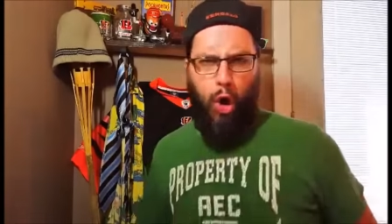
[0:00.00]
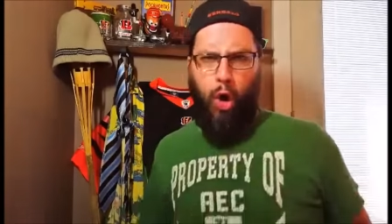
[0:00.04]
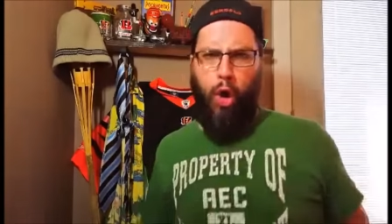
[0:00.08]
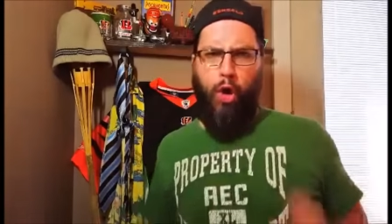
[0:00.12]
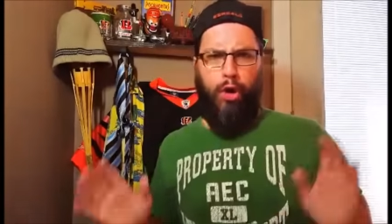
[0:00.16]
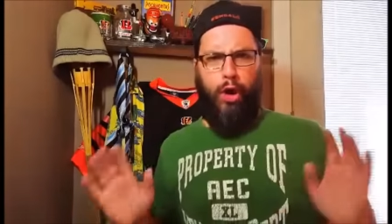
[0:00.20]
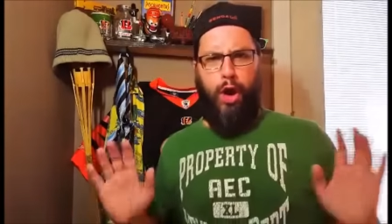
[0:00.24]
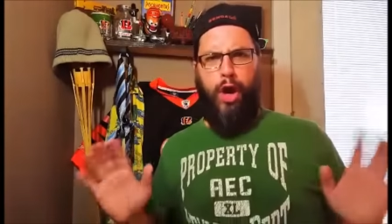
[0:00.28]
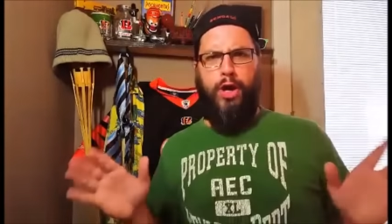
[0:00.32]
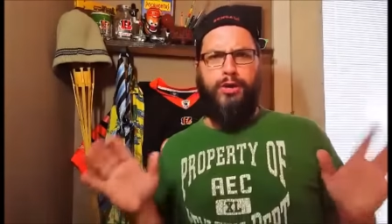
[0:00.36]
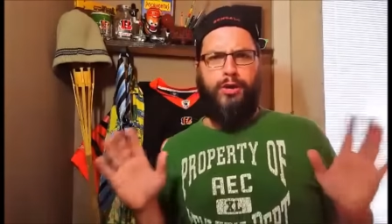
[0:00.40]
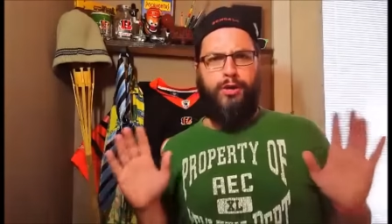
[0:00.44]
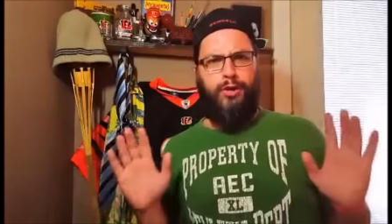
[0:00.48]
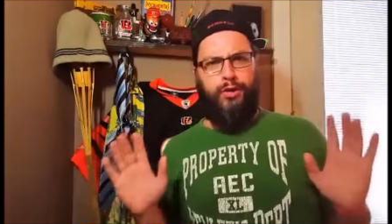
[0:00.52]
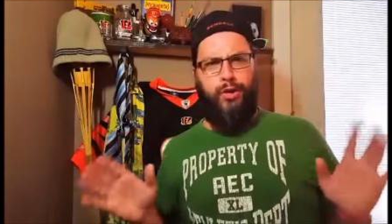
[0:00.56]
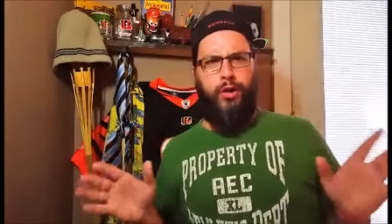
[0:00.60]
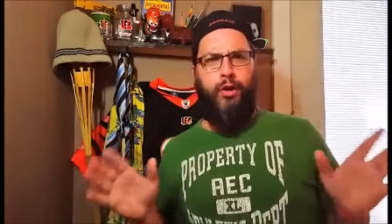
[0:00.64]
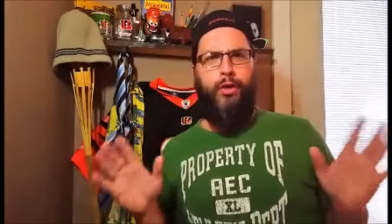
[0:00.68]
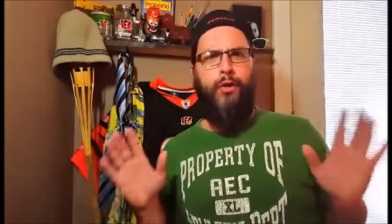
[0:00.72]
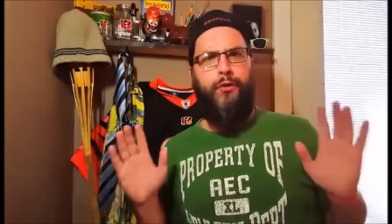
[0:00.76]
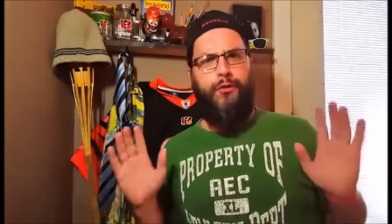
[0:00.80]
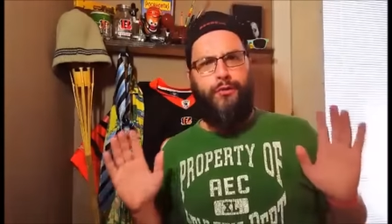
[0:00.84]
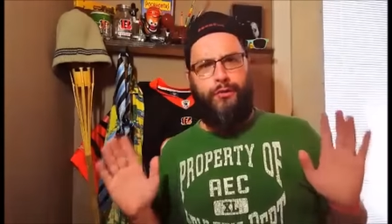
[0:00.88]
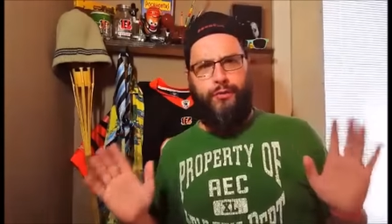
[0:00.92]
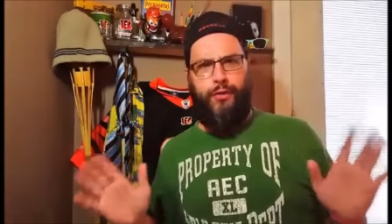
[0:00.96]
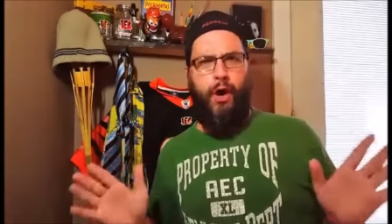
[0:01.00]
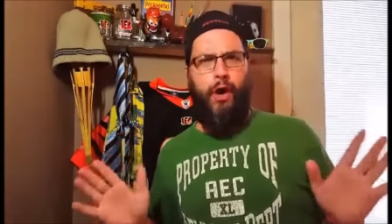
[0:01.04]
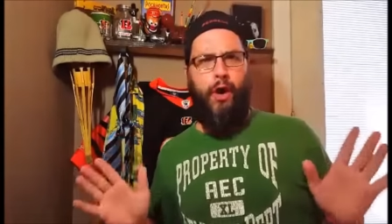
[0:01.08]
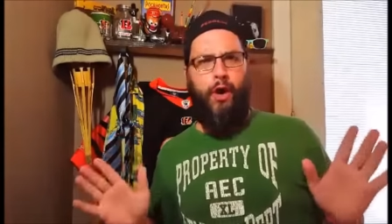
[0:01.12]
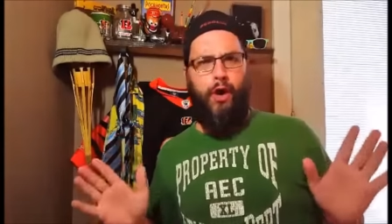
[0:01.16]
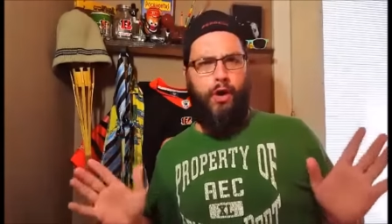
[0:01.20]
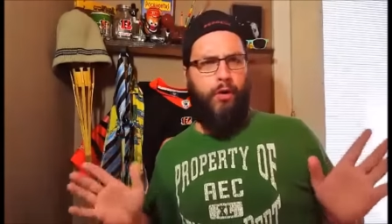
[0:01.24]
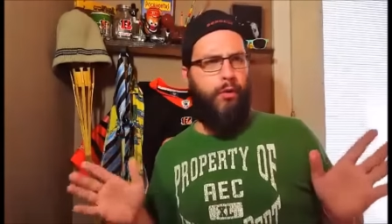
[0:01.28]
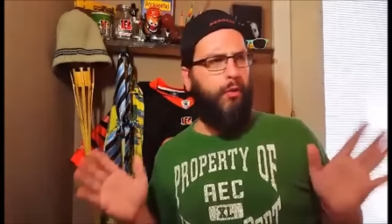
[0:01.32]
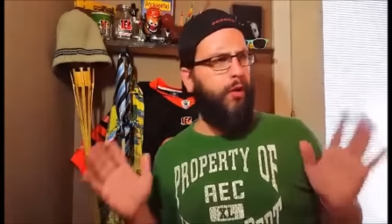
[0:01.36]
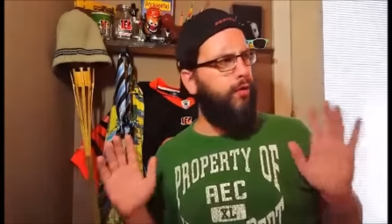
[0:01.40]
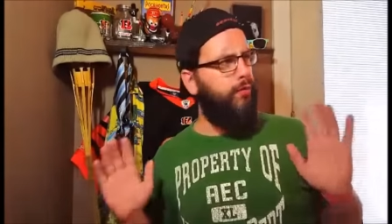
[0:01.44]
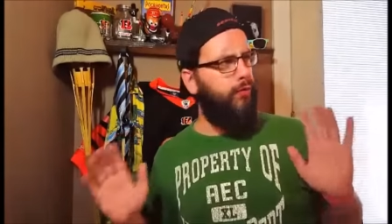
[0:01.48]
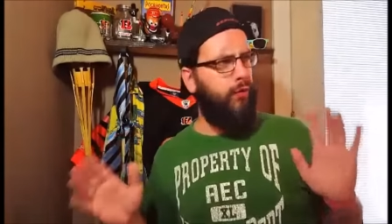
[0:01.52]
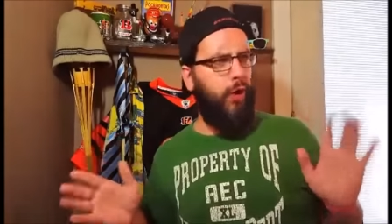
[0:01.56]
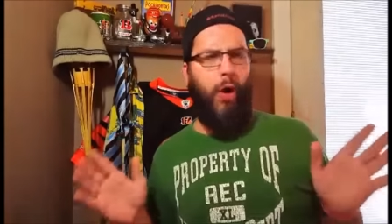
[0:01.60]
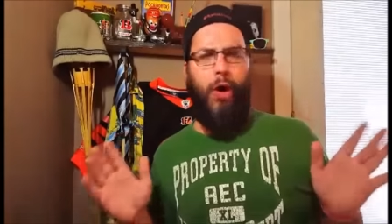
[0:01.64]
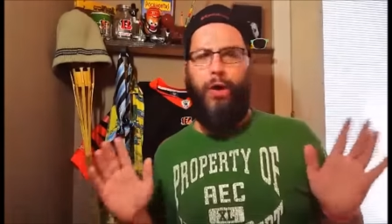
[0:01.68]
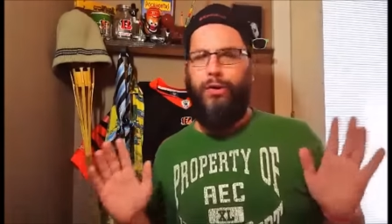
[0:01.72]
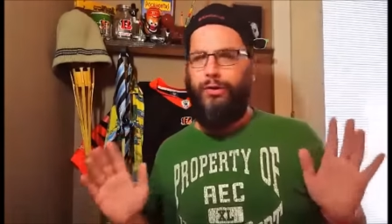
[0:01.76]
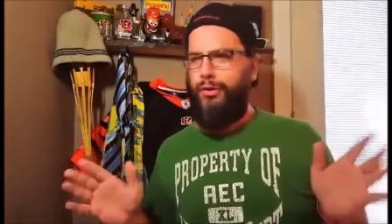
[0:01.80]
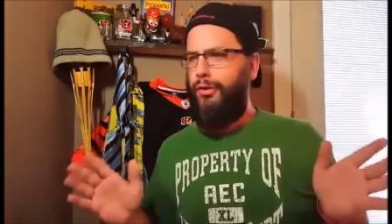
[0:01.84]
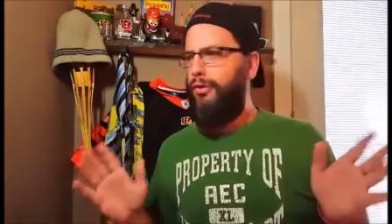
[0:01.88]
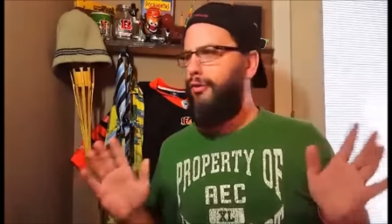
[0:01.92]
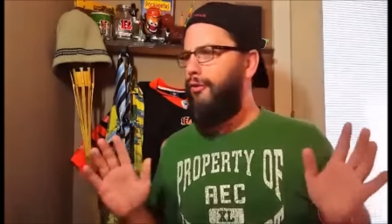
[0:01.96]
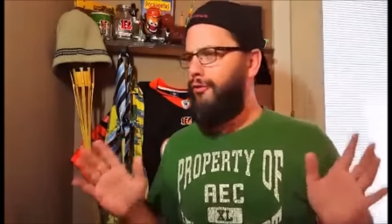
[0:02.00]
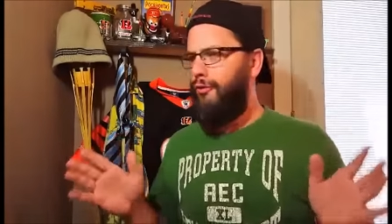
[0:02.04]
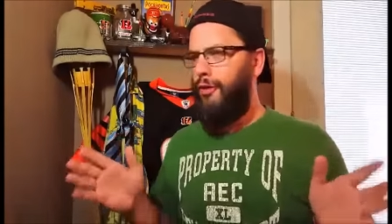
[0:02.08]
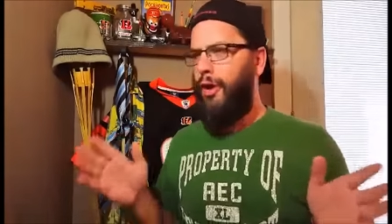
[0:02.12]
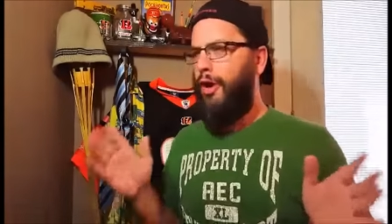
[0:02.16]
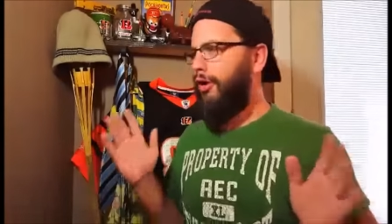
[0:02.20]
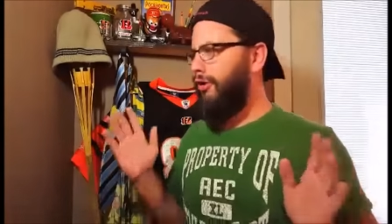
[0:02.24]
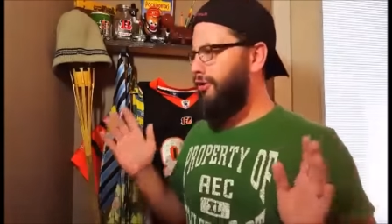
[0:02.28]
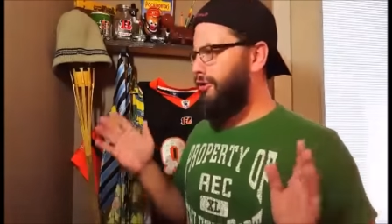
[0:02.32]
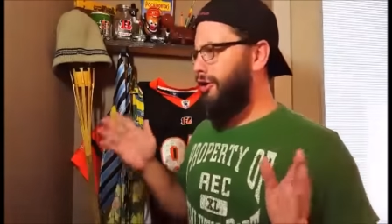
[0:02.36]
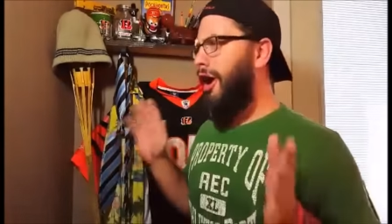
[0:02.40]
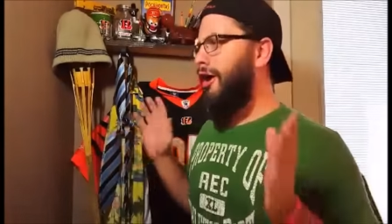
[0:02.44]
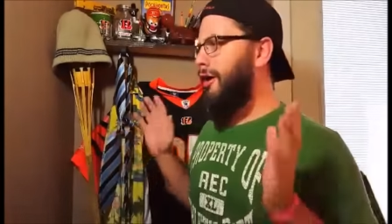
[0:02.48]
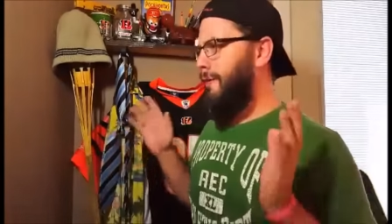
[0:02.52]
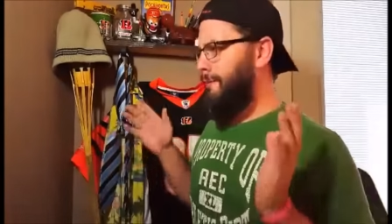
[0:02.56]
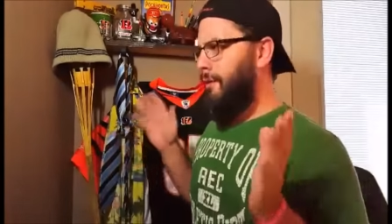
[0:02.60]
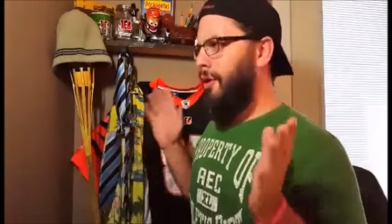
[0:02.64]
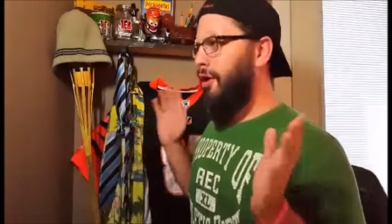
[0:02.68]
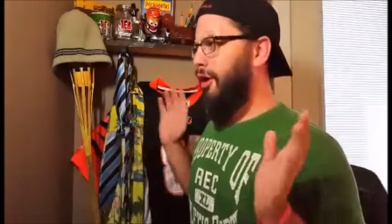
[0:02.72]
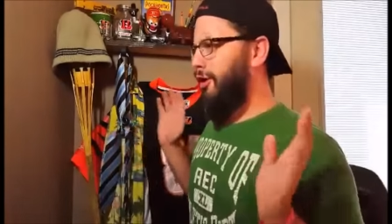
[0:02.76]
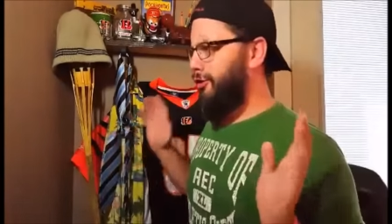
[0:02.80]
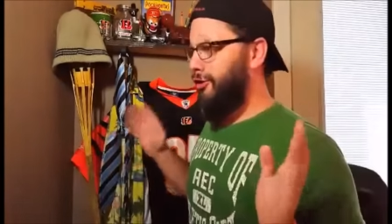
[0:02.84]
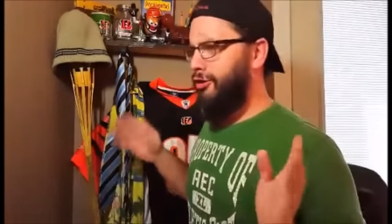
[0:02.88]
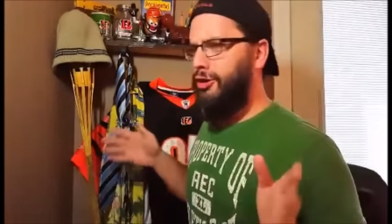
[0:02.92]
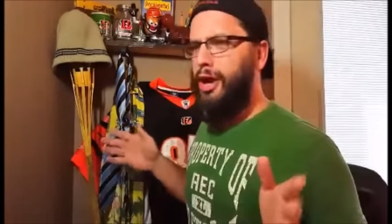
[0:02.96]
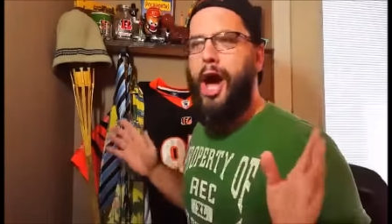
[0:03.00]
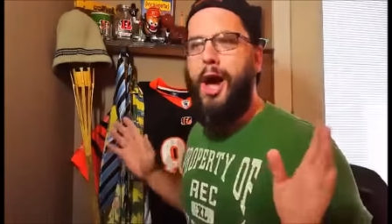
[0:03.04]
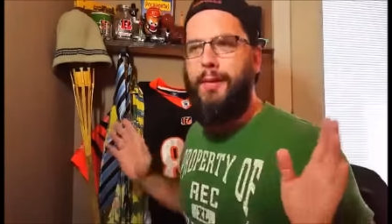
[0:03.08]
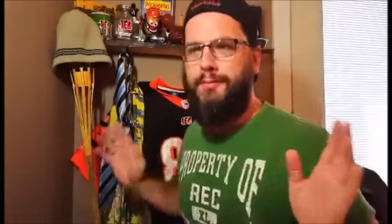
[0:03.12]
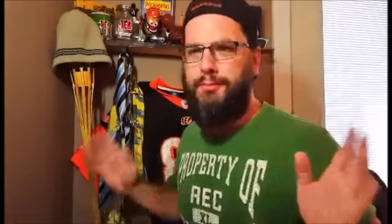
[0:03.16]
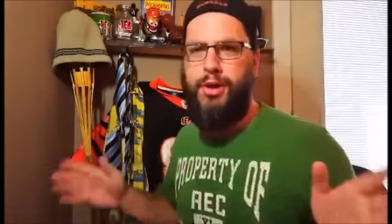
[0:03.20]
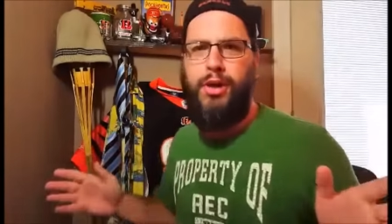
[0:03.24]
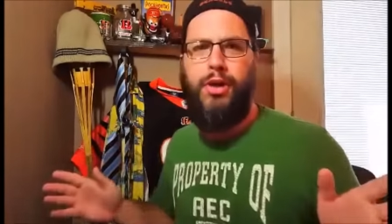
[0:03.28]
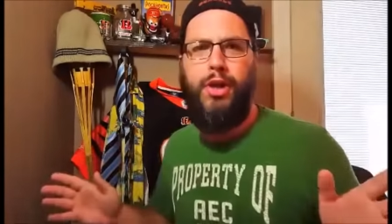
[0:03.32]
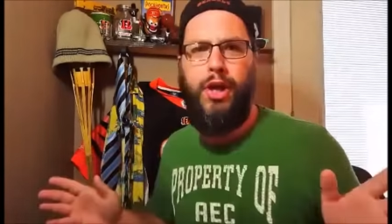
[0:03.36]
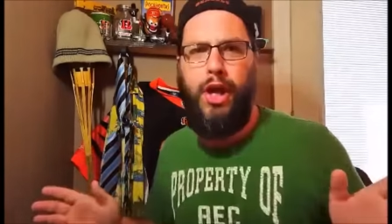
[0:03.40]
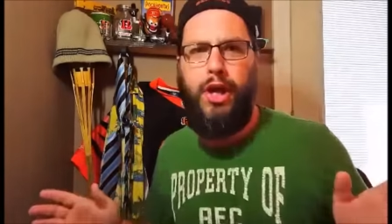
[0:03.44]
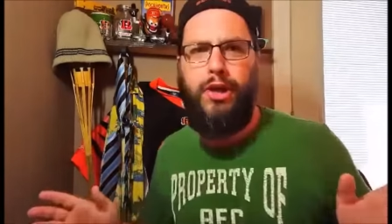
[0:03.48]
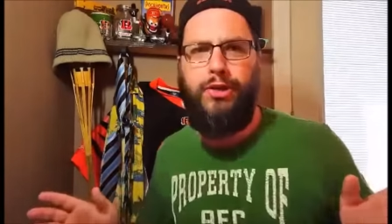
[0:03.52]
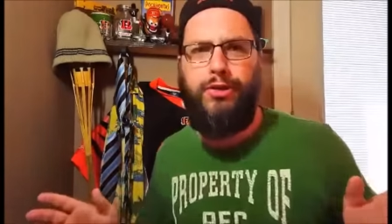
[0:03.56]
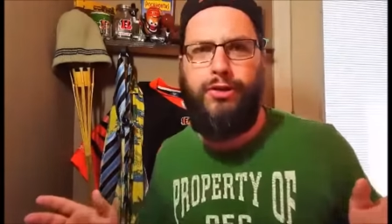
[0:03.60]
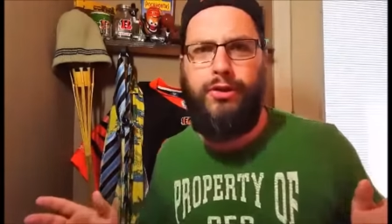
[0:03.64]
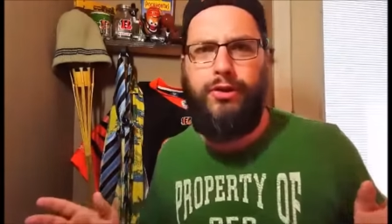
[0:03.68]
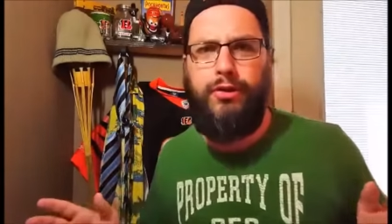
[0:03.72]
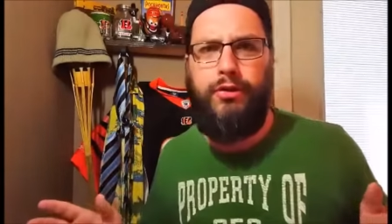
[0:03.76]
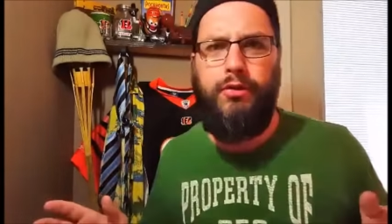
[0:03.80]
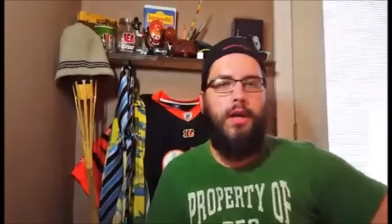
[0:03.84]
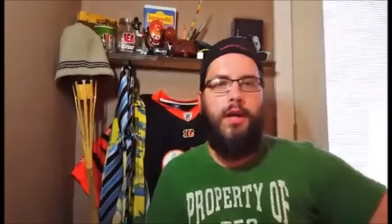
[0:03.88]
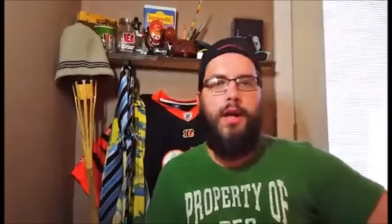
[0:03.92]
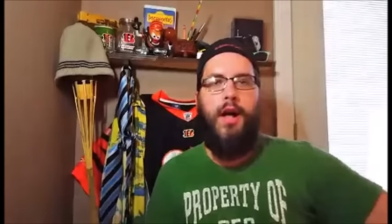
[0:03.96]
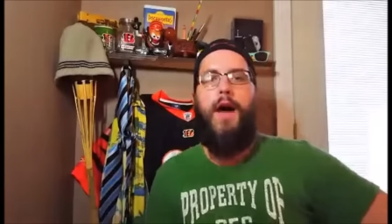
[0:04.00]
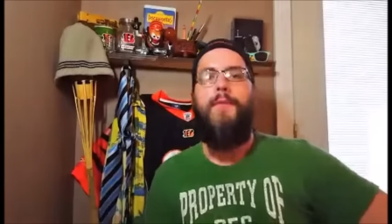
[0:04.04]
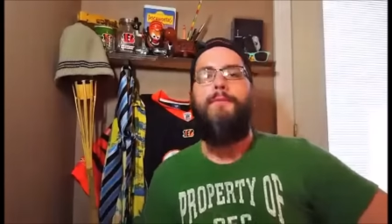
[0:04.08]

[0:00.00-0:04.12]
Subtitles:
Oh, that's too far. We've gone too far. It's time to put a stop to this.